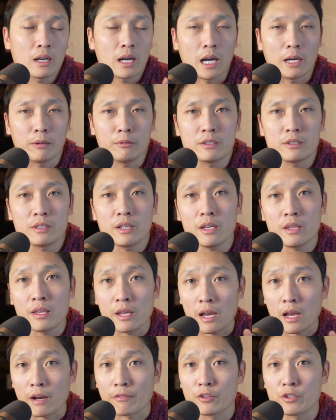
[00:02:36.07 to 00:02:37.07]
I would say
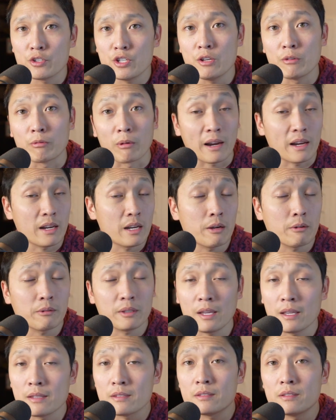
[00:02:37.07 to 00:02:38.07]
that Evergy right now in
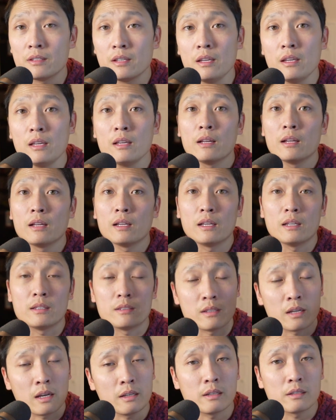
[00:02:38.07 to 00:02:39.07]
Kansas City
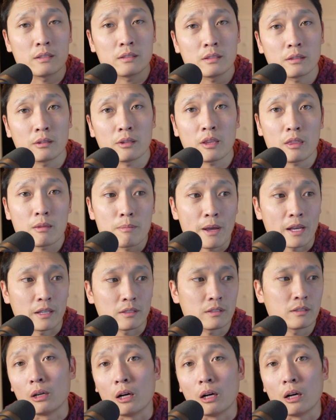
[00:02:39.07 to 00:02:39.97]
is not necessarily the best.